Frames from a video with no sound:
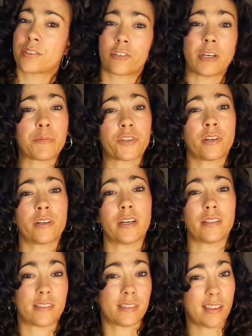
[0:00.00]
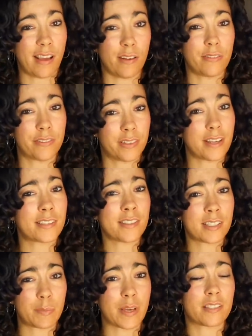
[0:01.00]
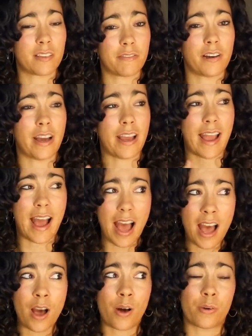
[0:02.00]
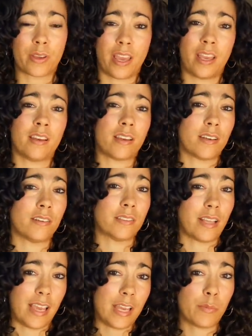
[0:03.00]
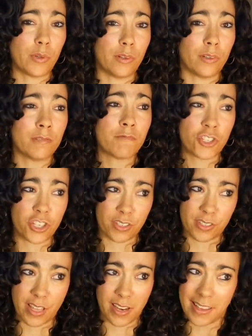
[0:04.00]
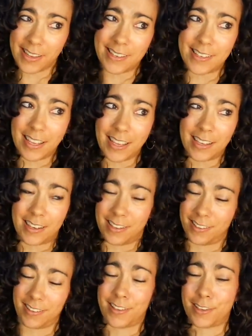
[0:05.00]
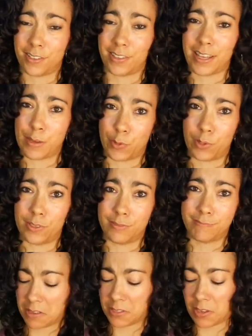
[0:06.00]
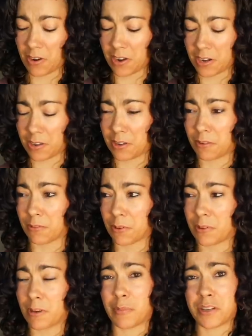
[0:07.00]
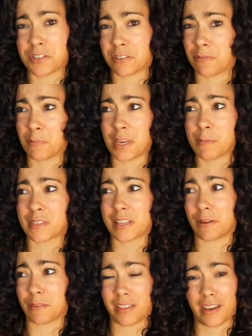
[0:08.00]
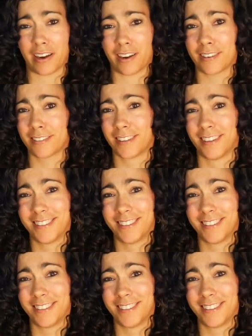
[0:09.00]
scripture itself doesn't specify how Cain killed Abel, just that he did kill Abel. Sorry to ruin a bunch of memes out there.